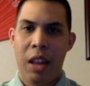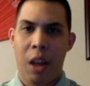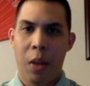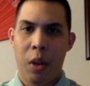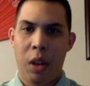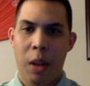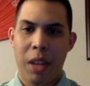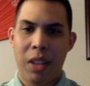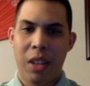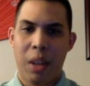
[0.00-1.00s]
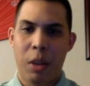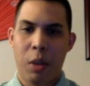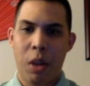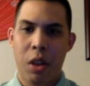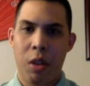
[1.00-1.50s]
And the author claims that
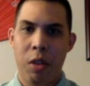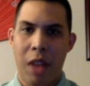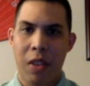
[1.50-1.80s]
September 23rd,